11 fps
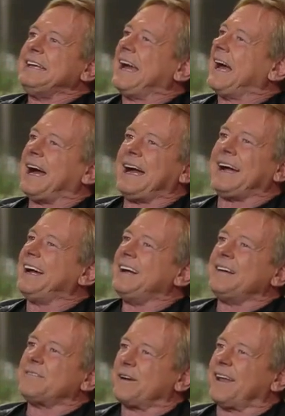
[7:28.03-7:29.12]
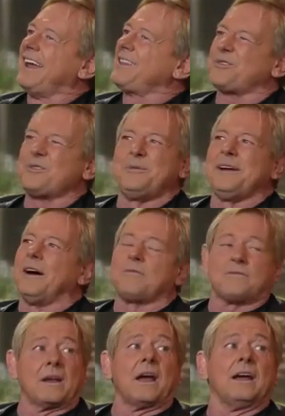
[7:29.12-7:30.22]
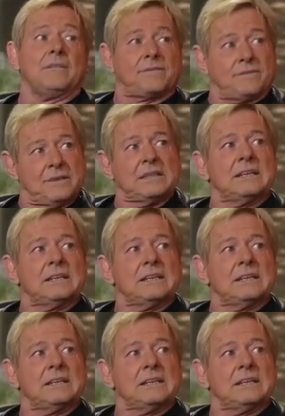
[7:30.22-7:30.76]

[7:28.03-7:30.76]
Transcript: Yeah, for life, threw me out for life.